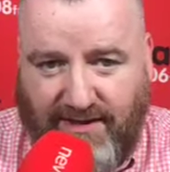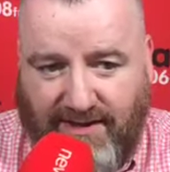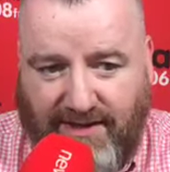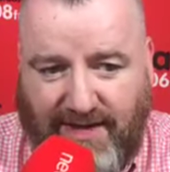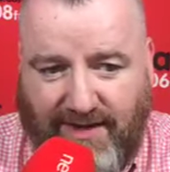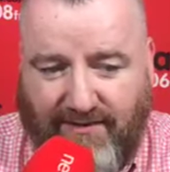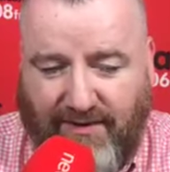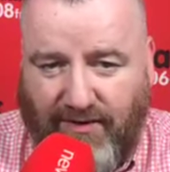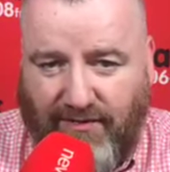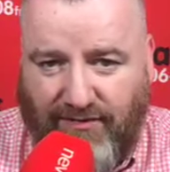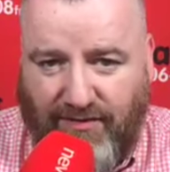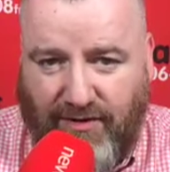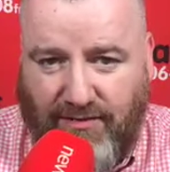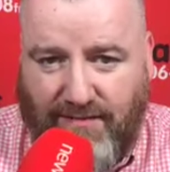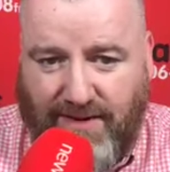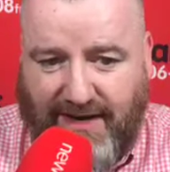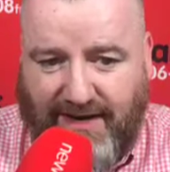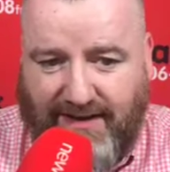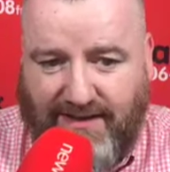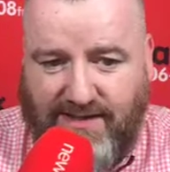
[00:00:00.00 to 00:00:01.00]
Give it a few
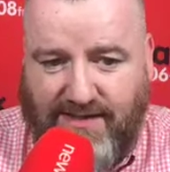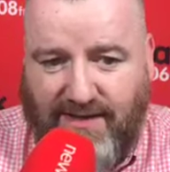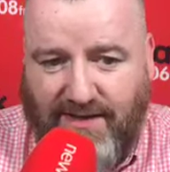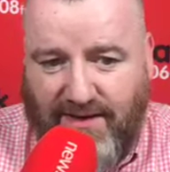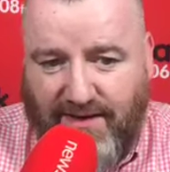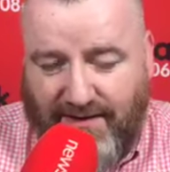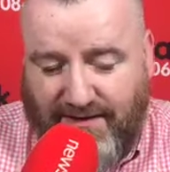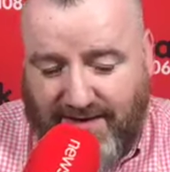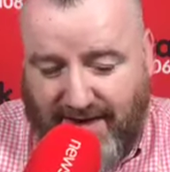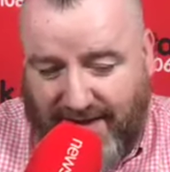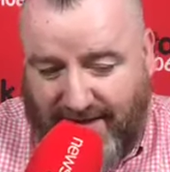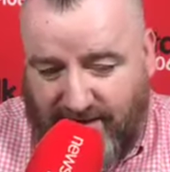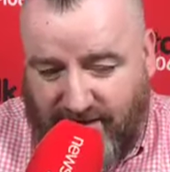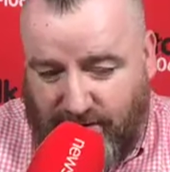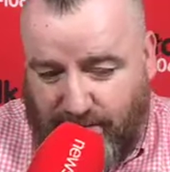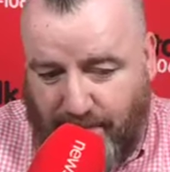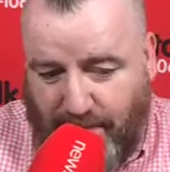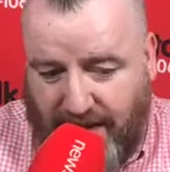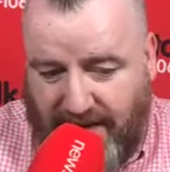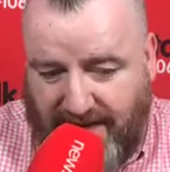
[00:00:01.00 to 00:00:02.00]
minutes, then
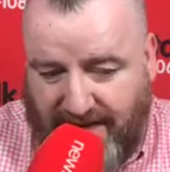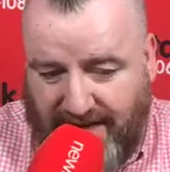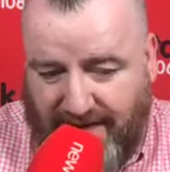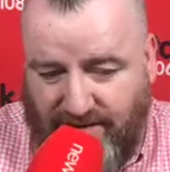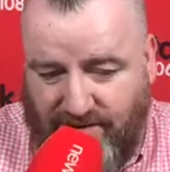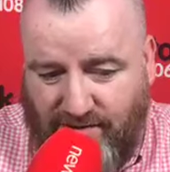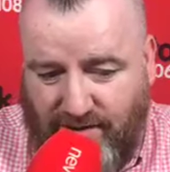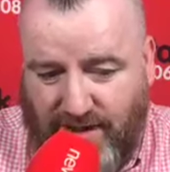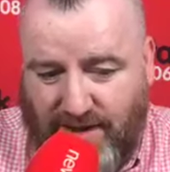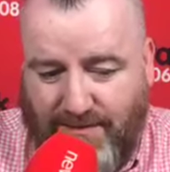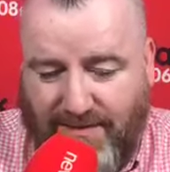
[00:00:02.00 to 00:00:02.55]
just peek into it.